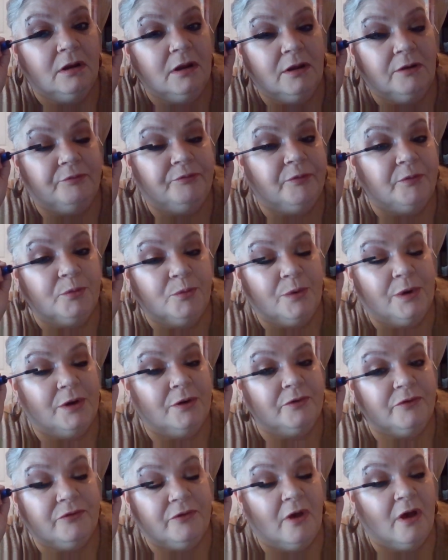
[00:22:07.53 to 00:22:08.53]
If it
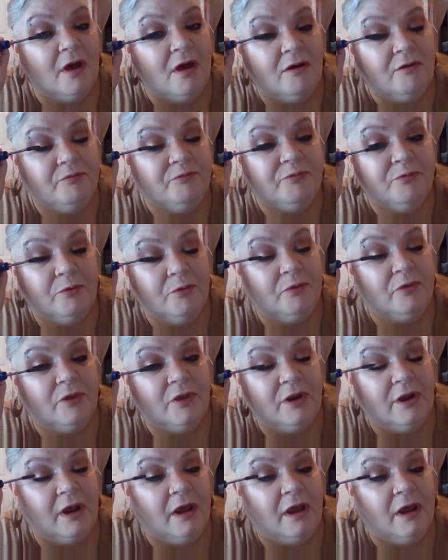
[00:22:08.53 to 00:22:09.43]
wears off through the